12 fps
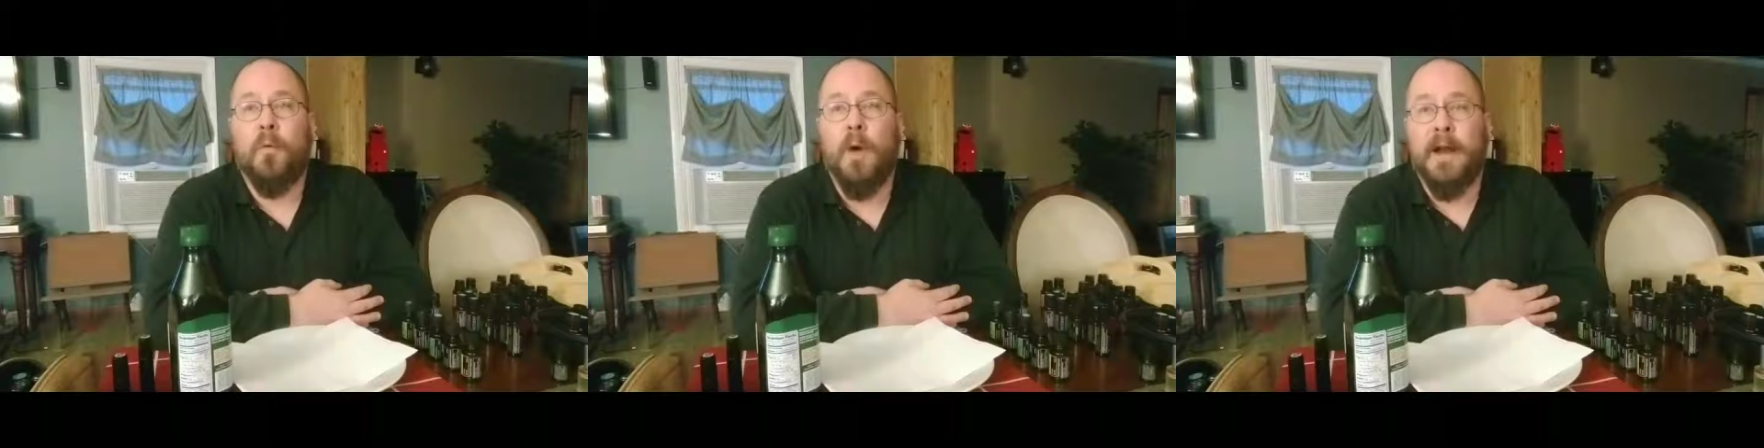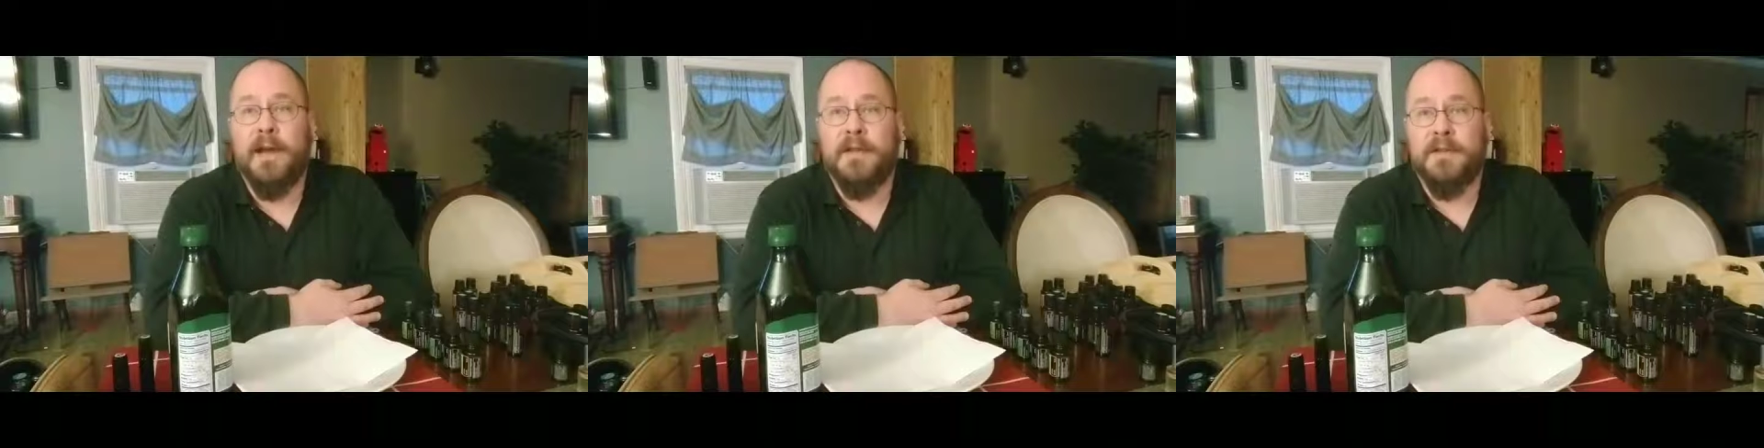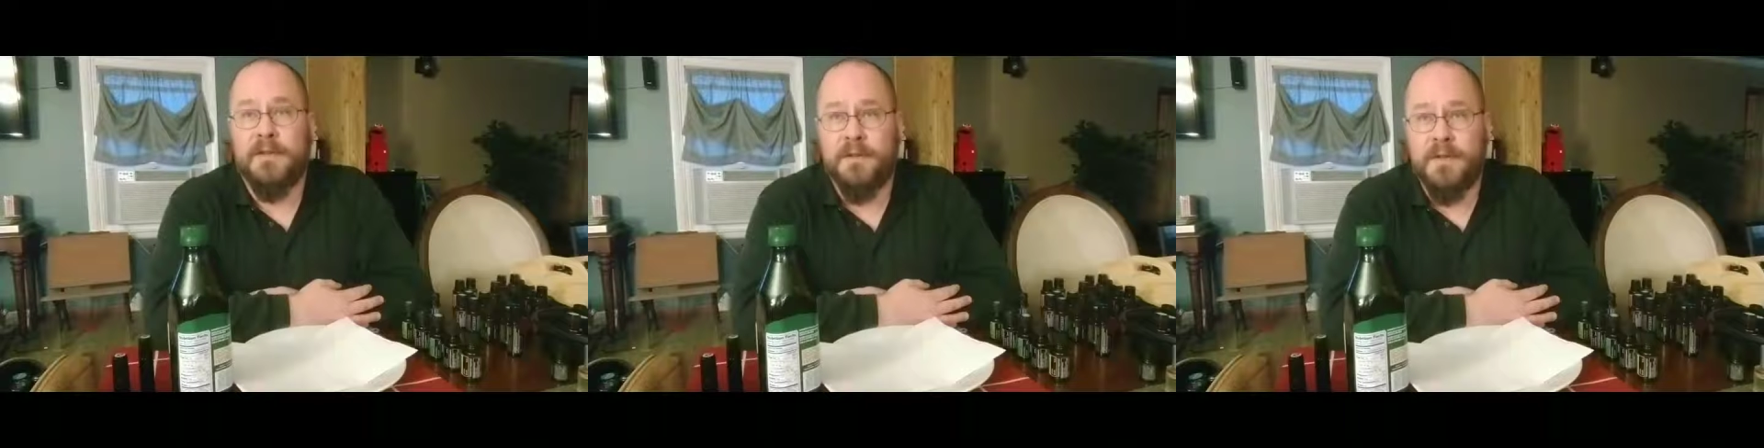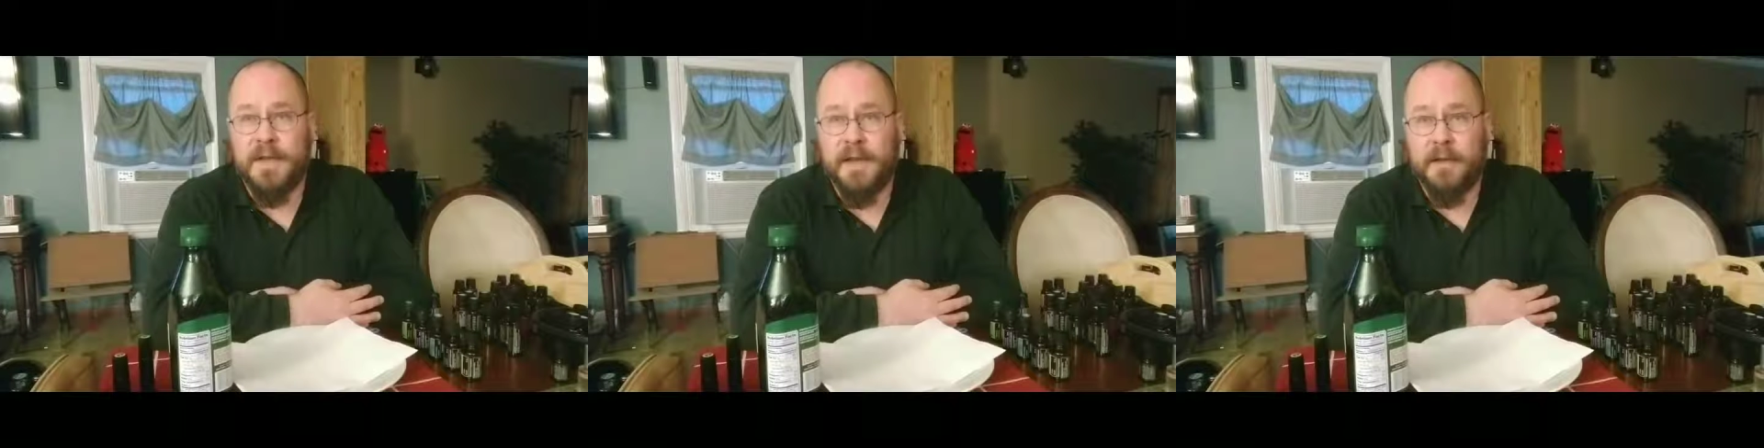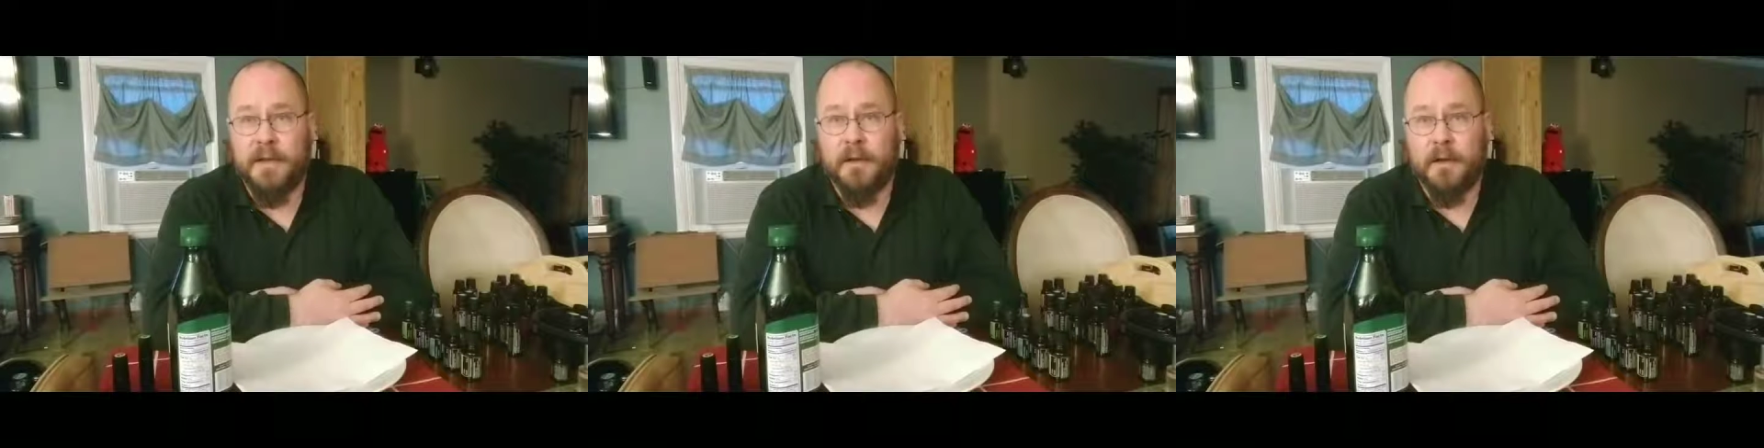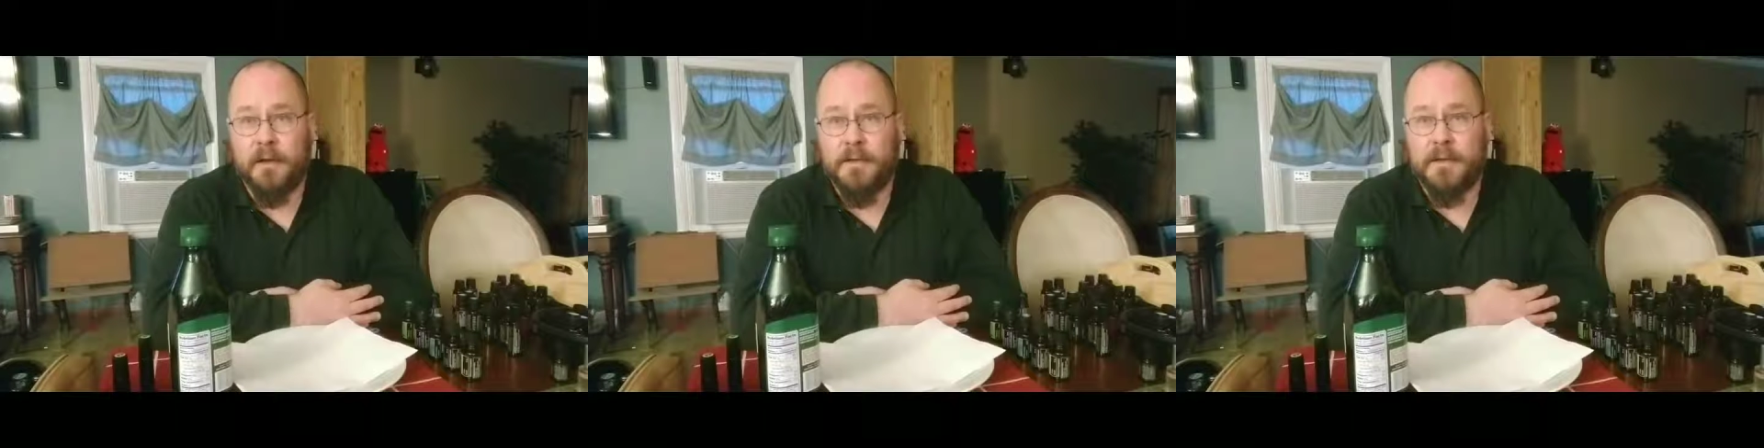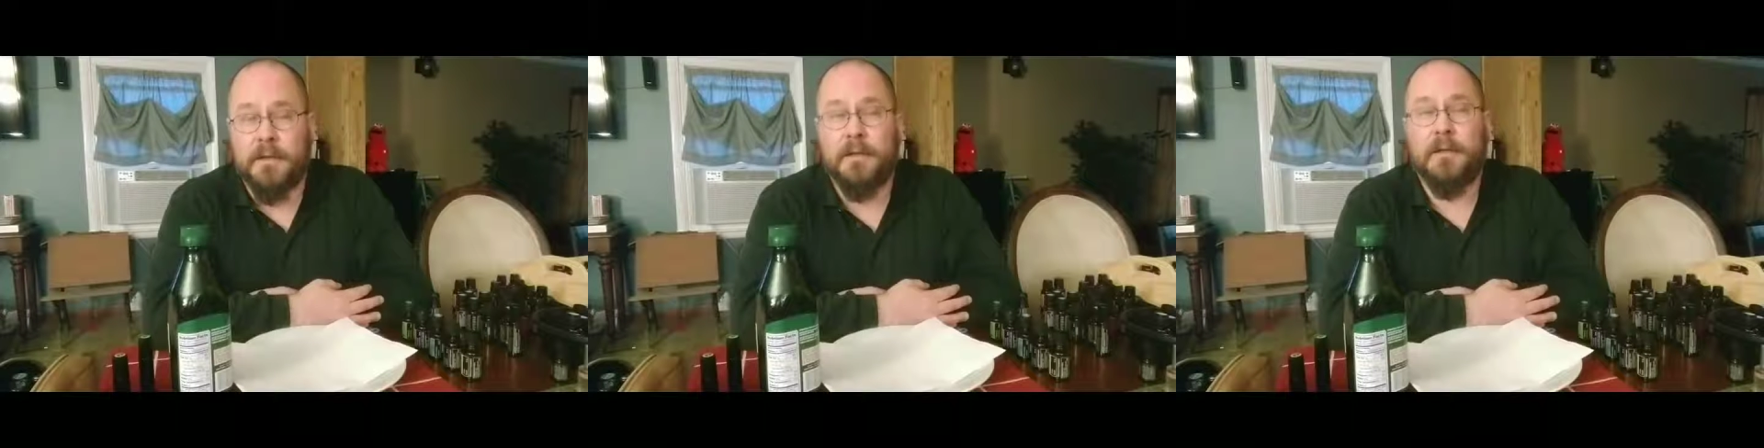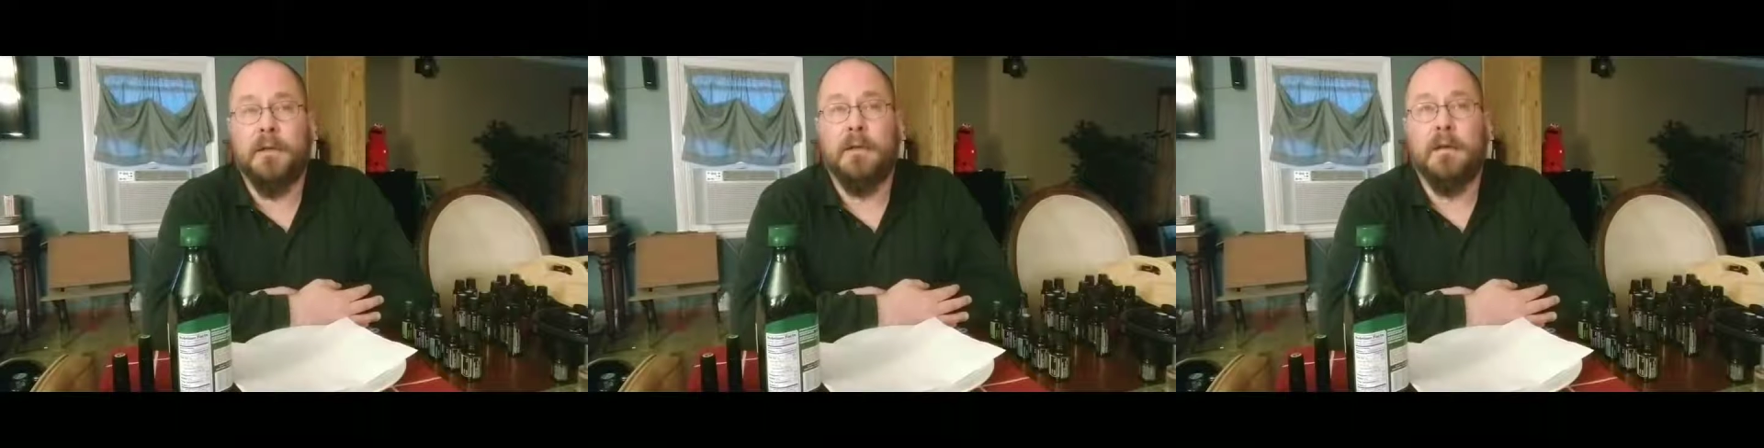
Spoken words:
when I do take the Claritin,